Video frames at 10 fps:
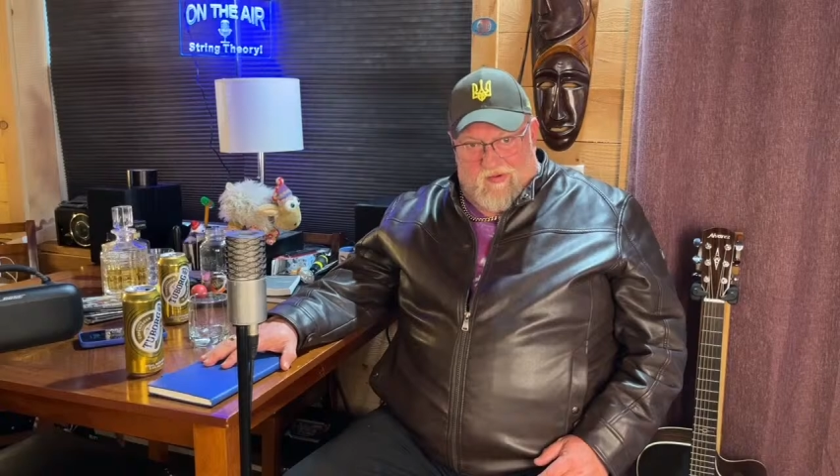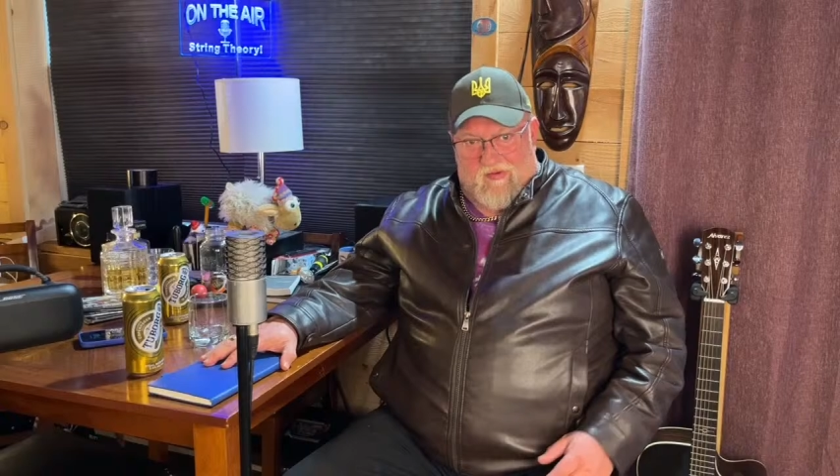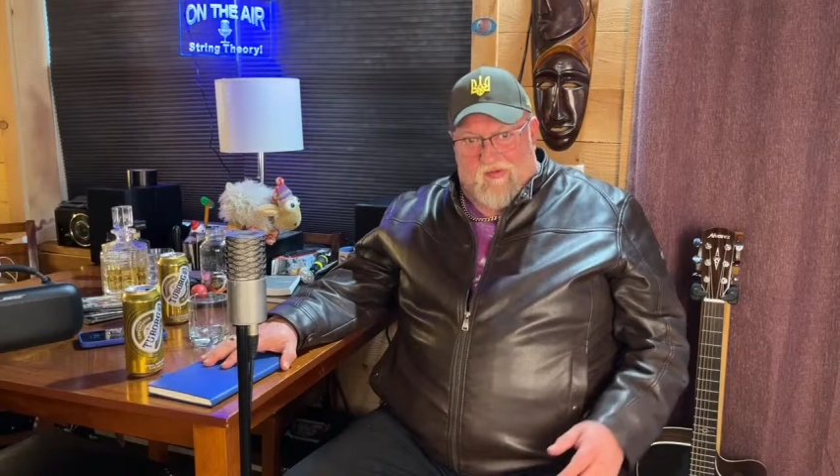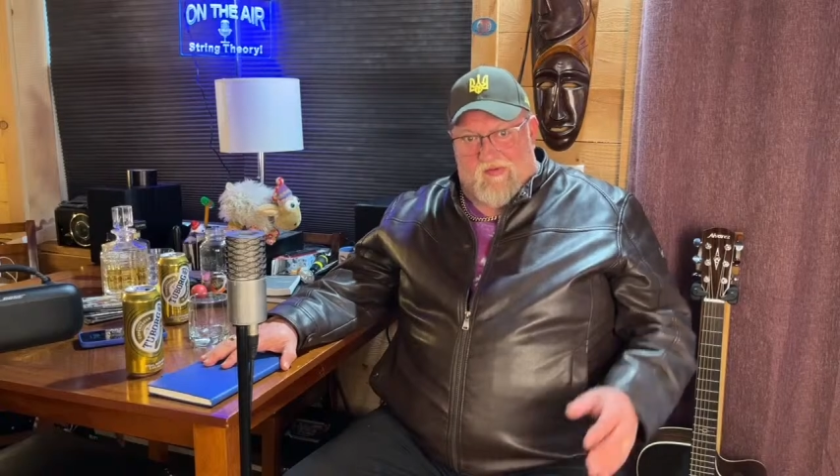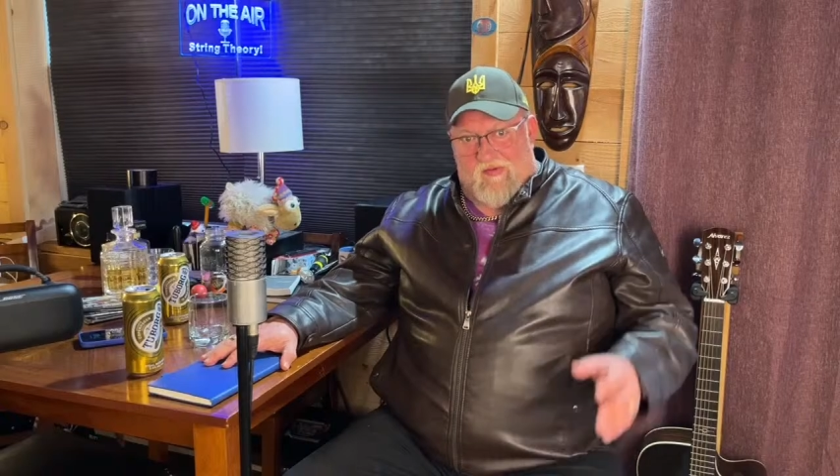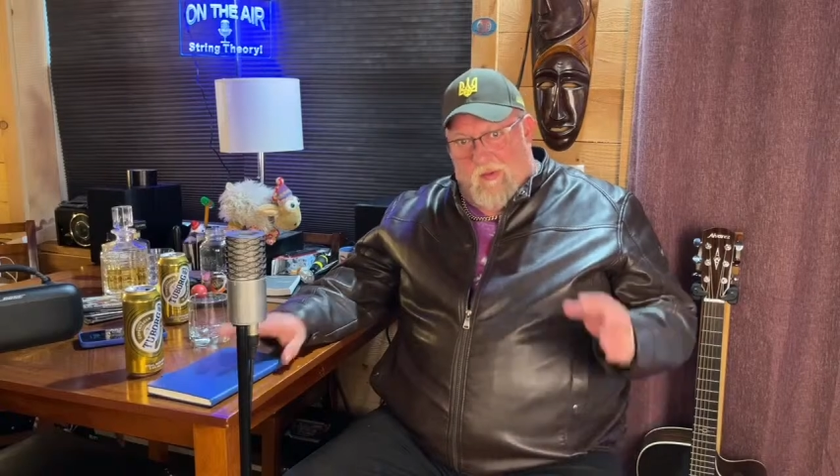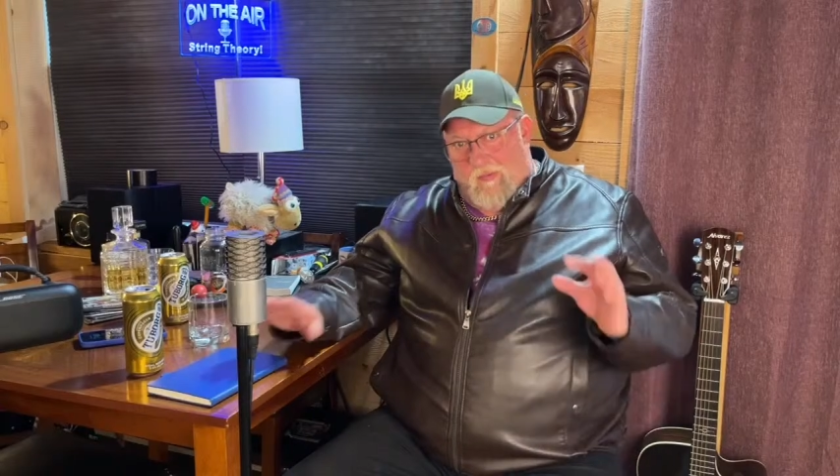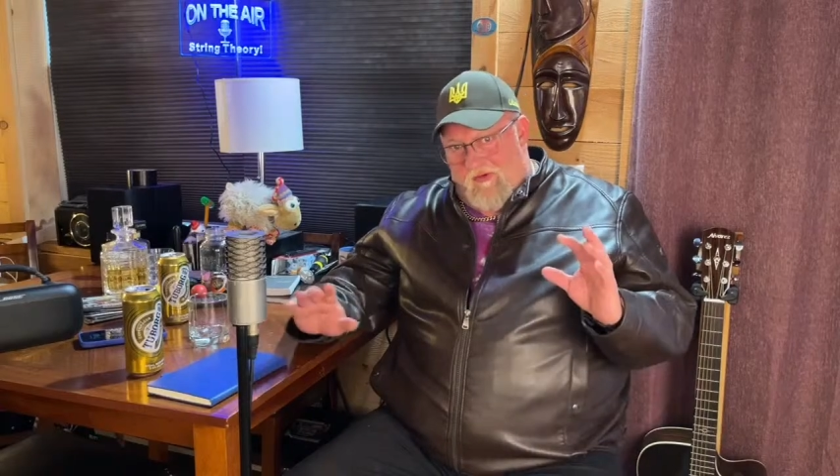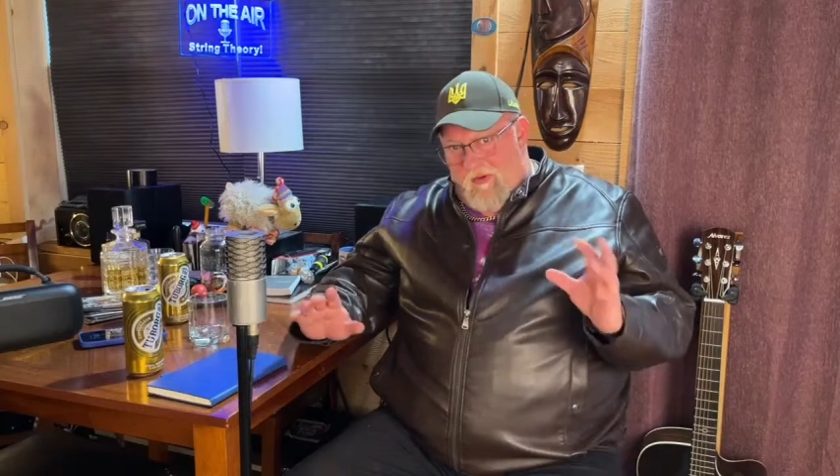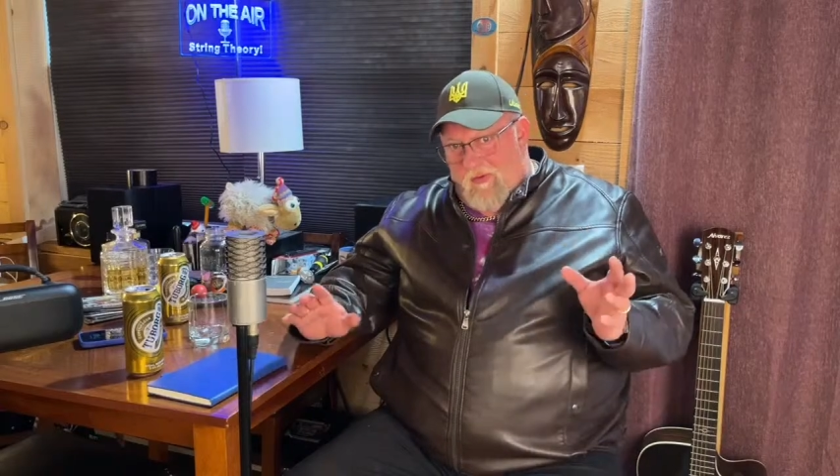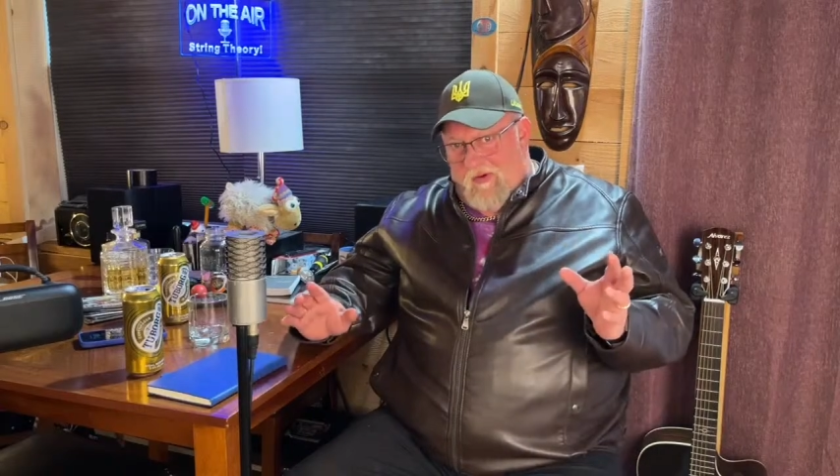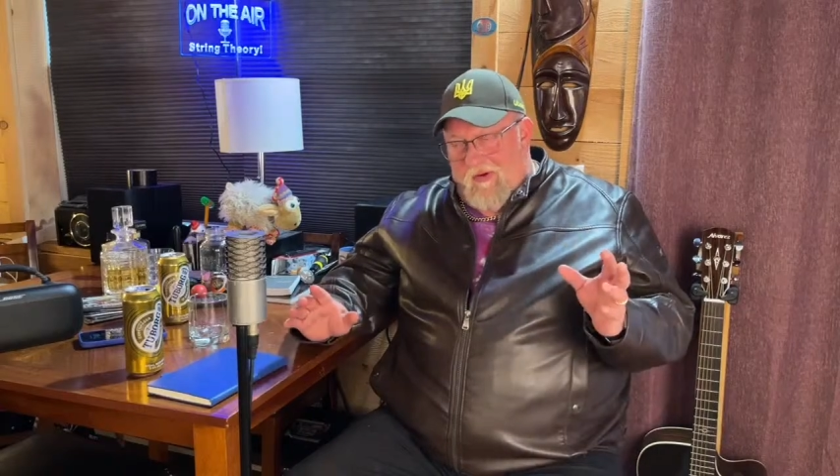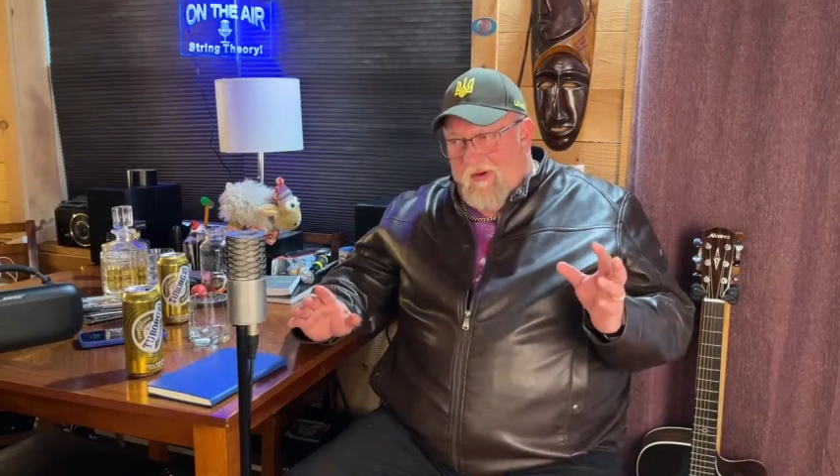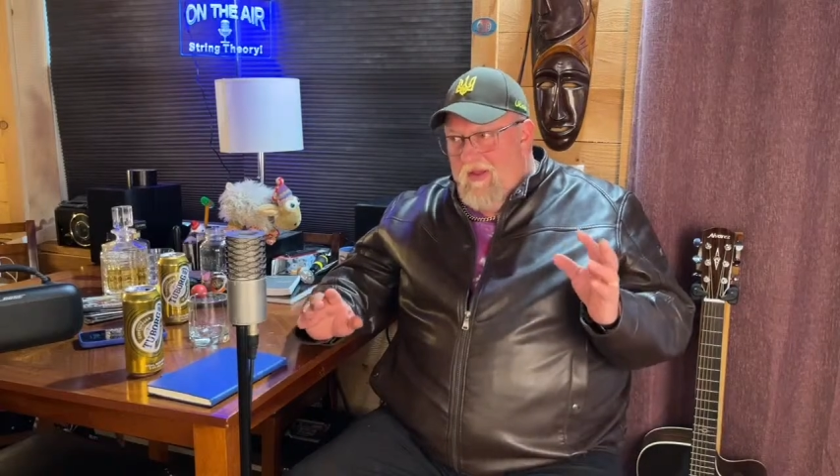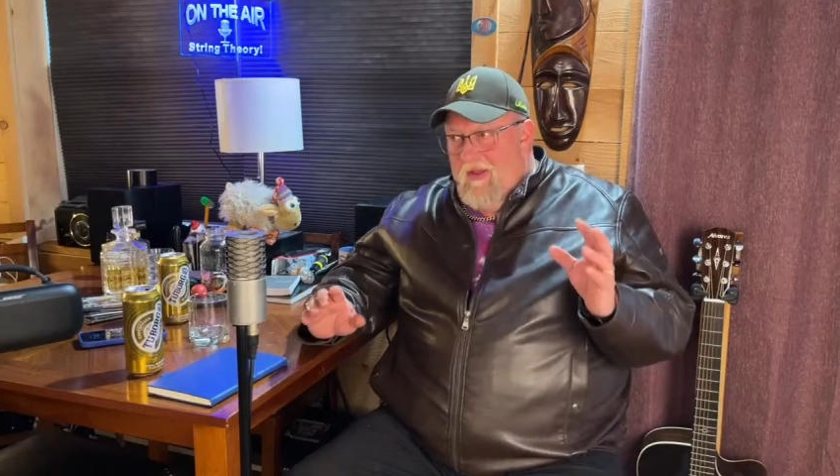It's a slope shoulder,